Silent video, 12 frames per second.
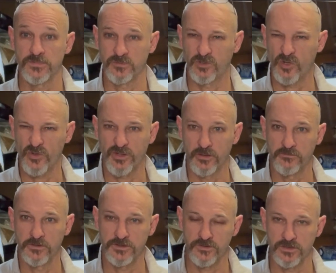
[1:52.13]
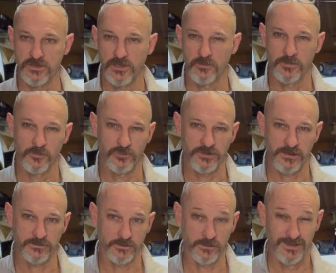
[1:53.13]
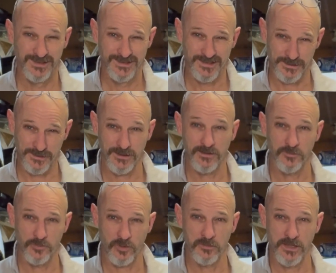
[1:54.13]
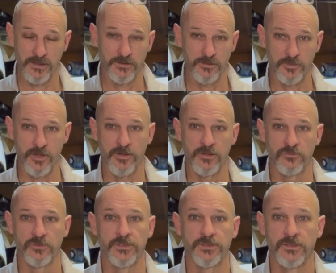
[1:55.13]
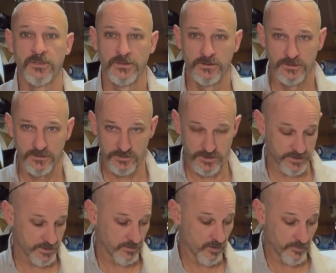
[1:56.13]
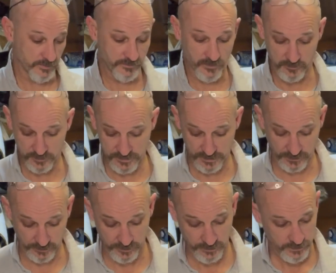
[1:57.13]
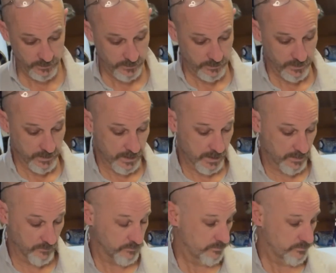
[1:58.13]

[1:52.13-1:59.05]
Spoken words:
cloth over it so it's a little bit more tactile. I think I'll probably end up going with just a carbon fiber sticker, or